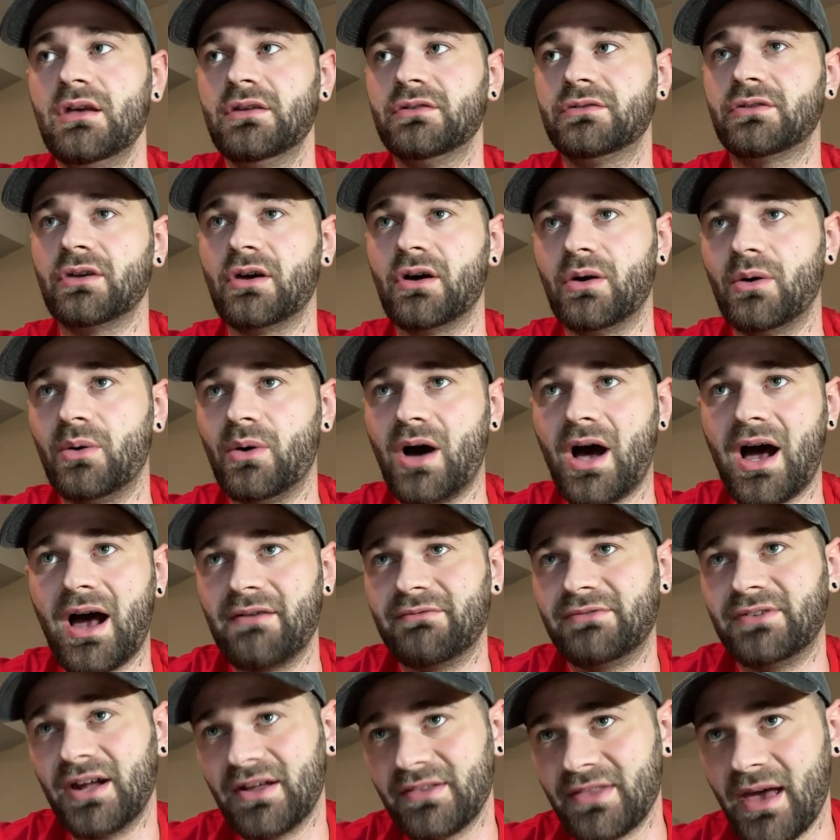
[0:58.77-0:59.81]
So
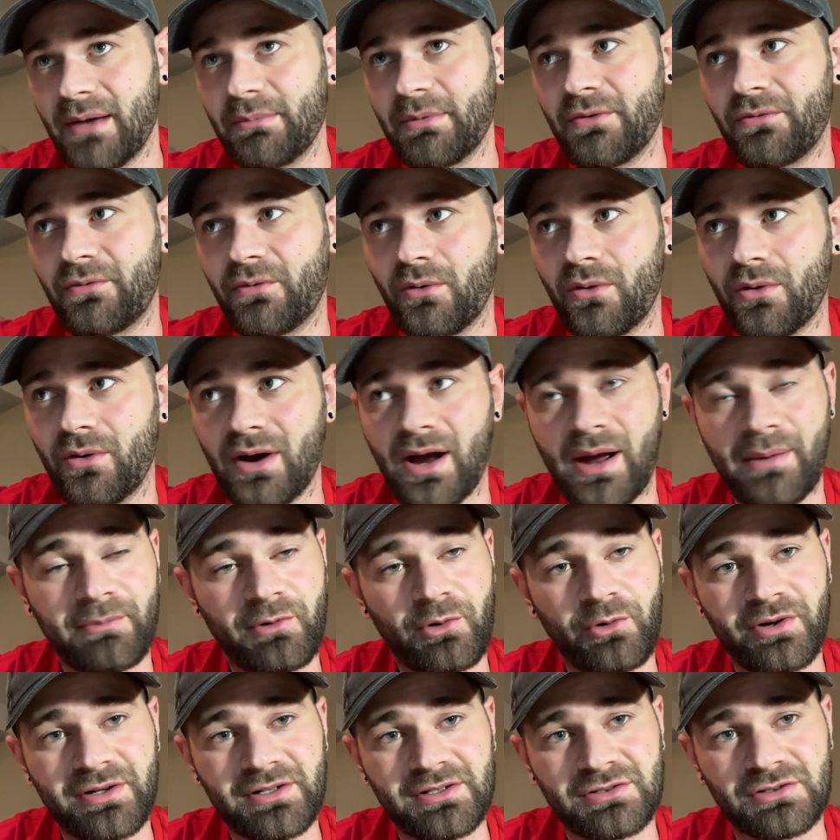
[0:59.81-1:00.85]
I've done that before. I'm
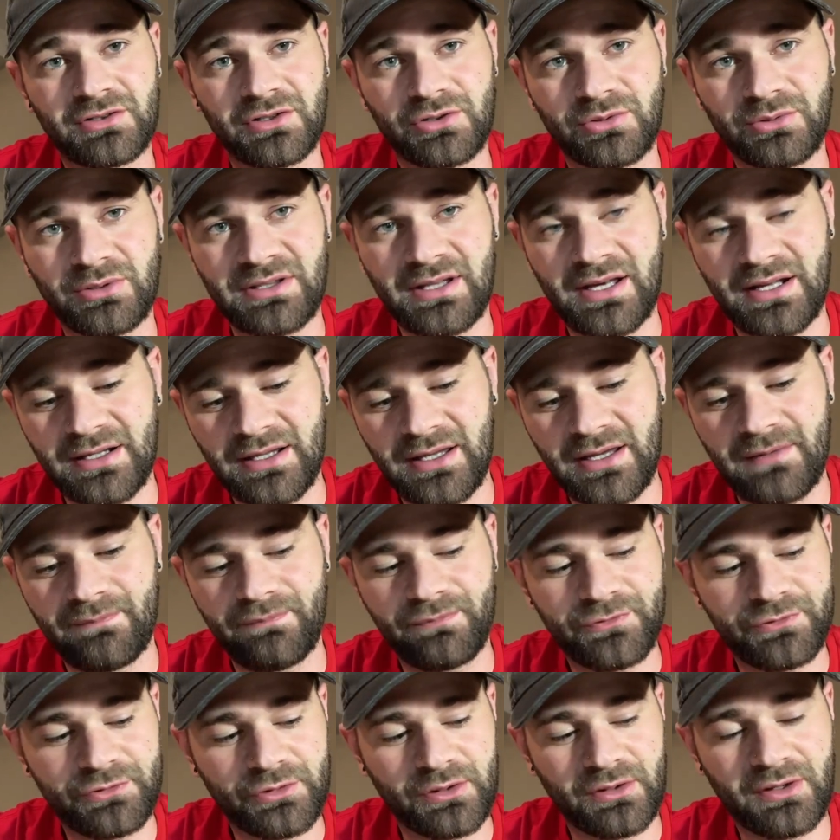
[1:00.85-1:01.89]
going to start doing that
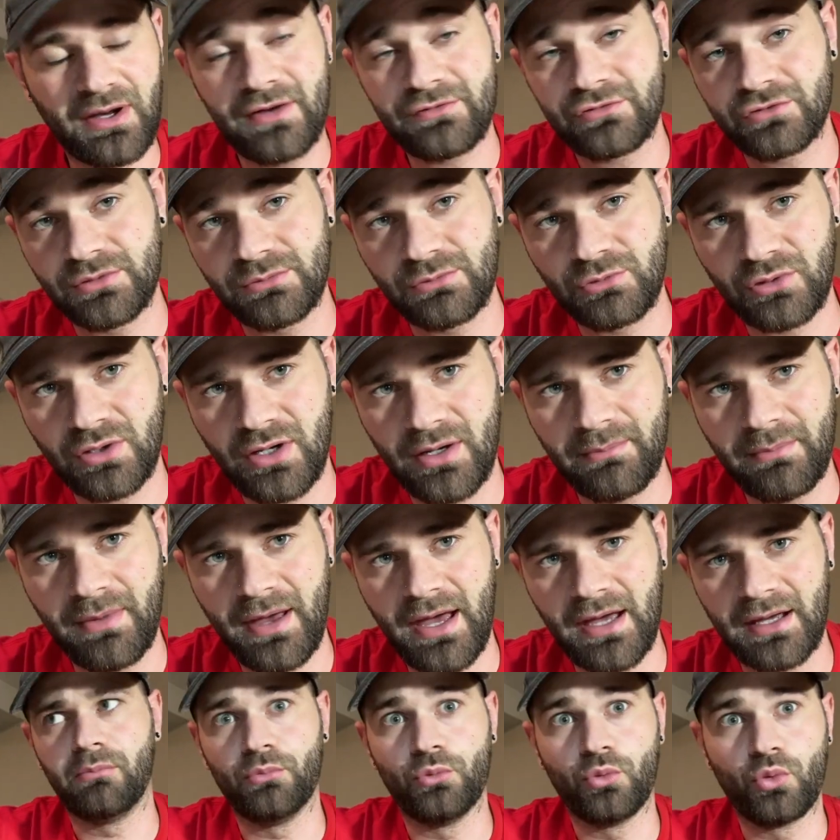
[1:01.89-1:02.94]
again. So the live streams will come
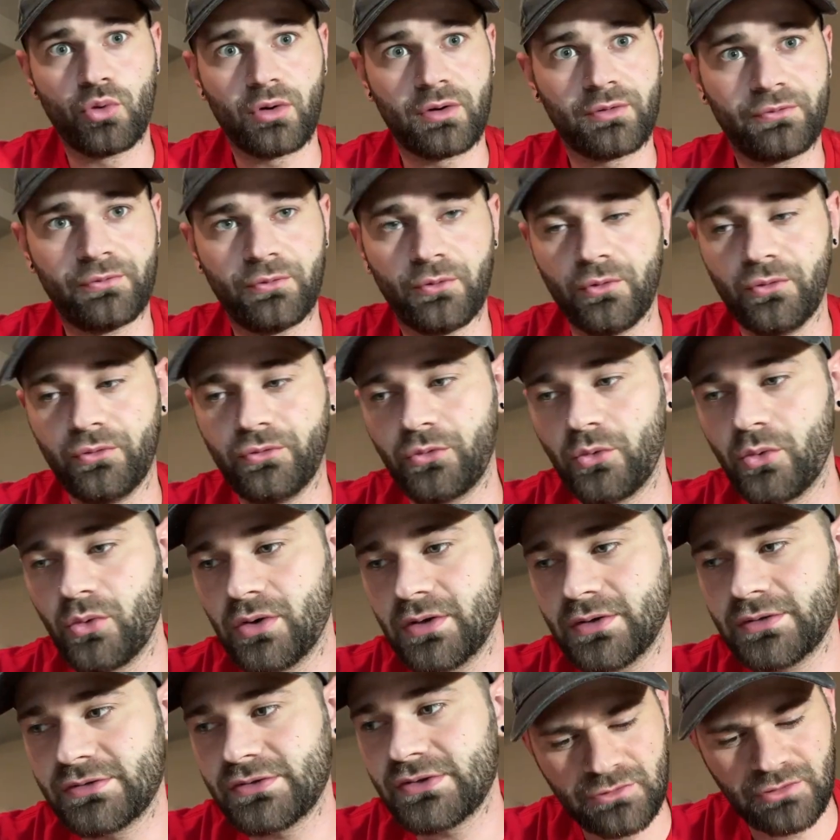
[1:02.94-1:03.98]
back more full force.